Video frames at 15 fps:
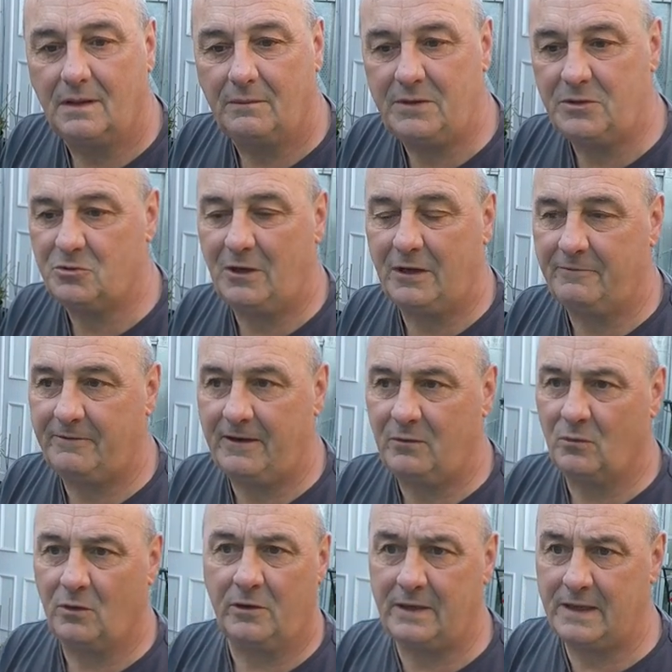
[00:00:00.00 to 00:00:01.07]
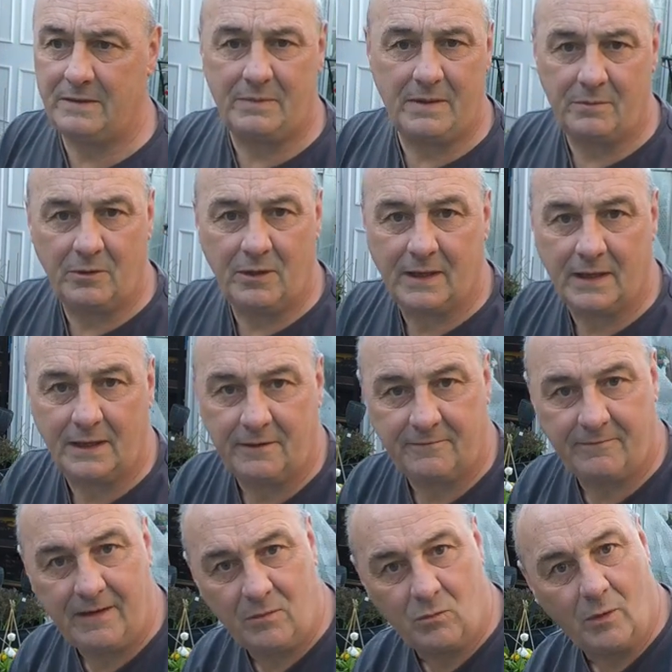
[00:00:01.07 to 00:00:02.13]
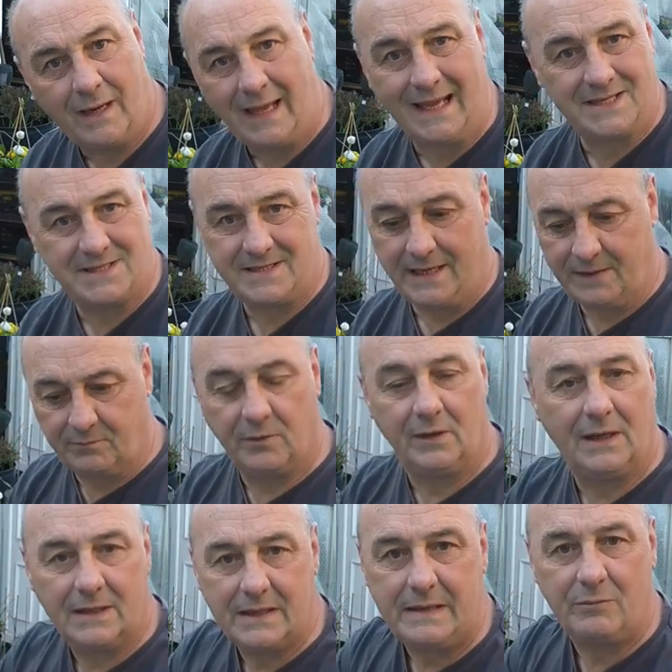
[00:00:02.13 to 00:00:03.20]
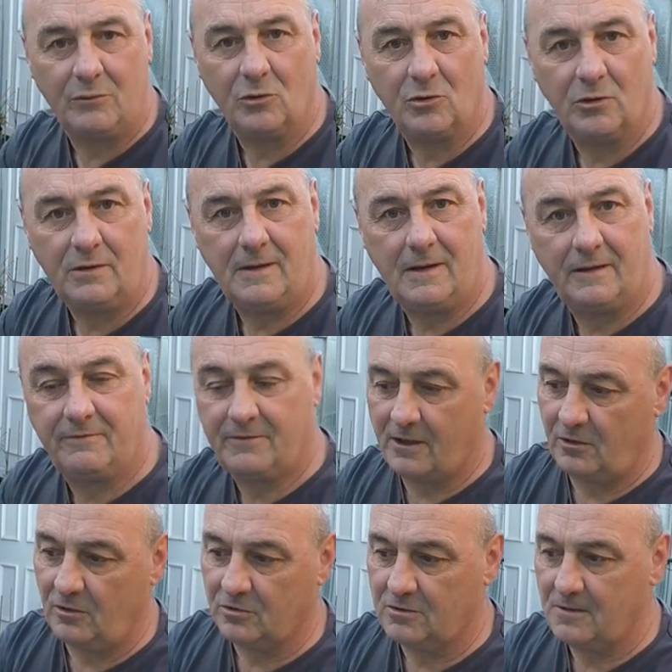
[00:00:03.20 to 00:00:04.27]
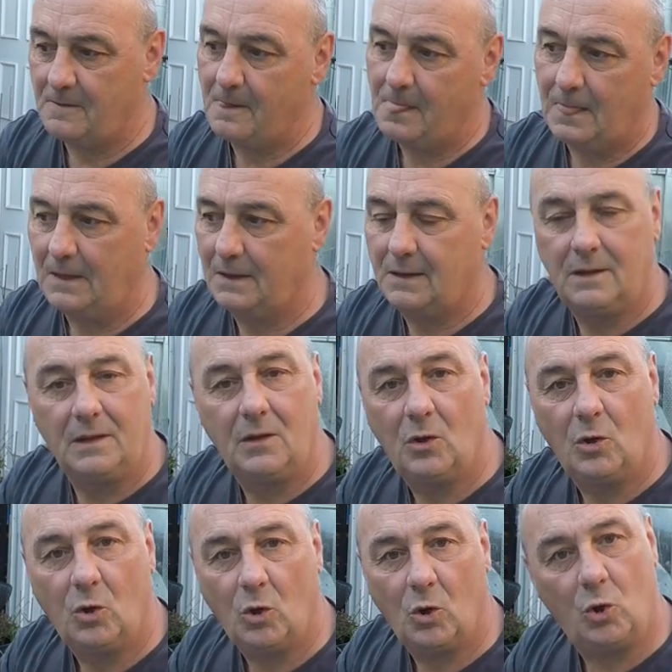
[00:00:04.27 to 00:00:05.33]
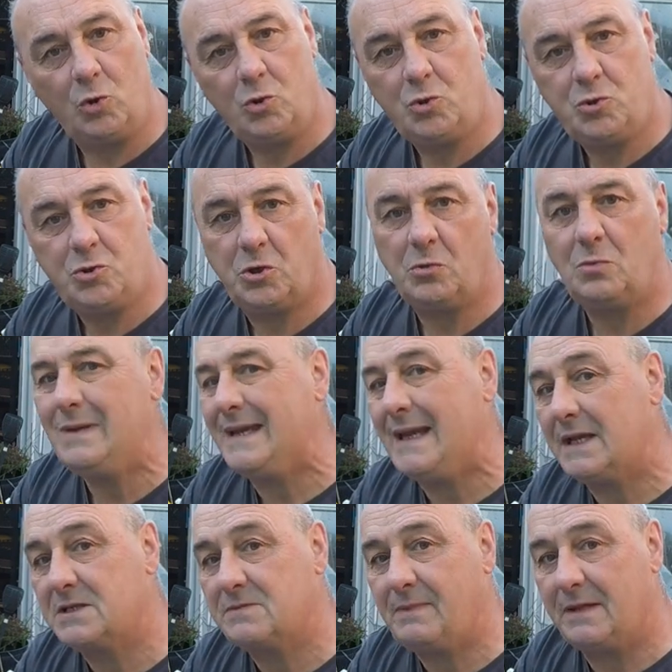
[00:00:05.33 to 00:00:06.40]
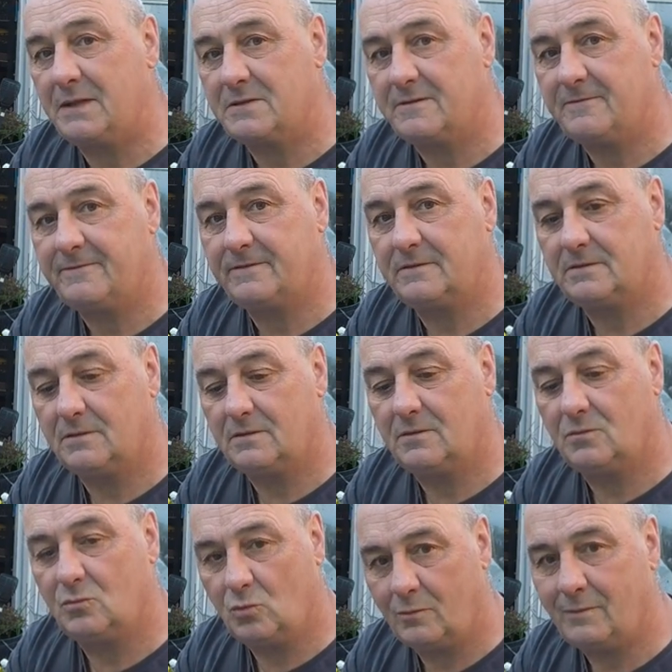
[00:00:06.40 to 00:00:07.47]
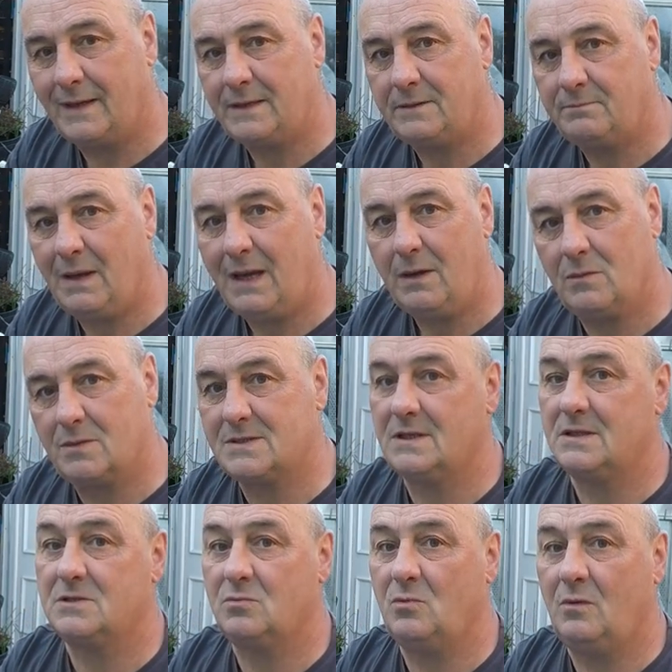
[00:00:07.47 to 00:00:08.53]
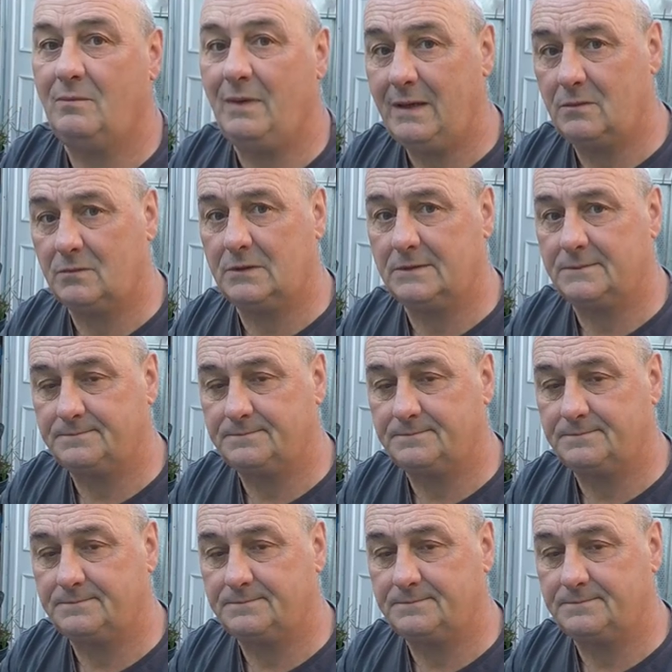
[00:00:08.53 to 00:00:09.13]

Been trying to find one on eBay, but I cannot find one as yet, but I'll keep looking, and if they're not unduly expensive, we might buy ourselves one, mightn't we?